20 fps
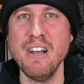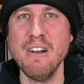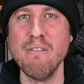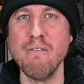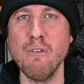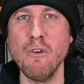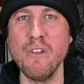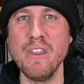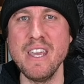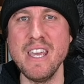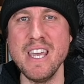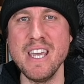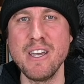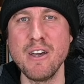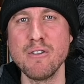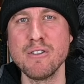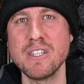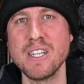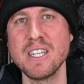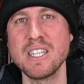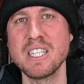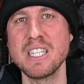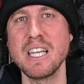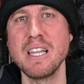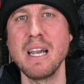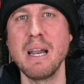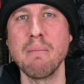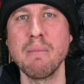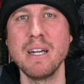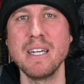for the ecosystem
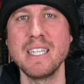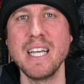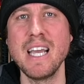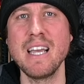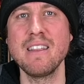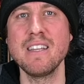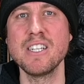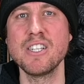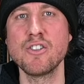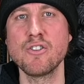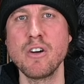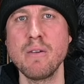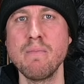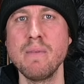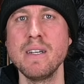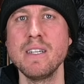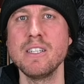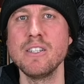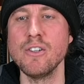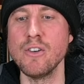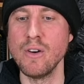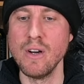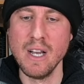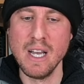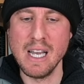that I'm going to take this trip into.